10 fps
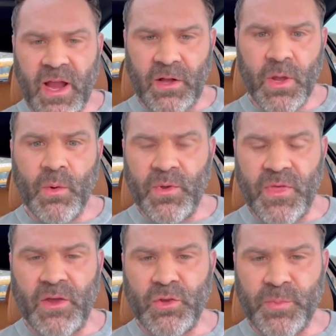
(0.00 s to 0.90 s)
people
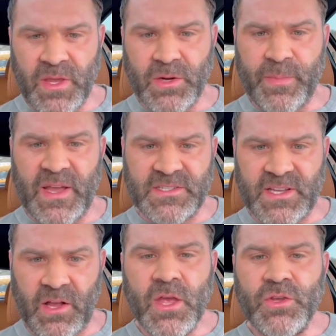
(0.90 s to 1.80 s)
change their lives. Real
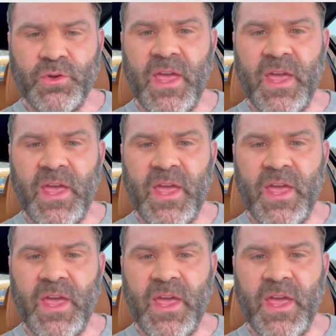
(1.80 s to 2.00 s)
people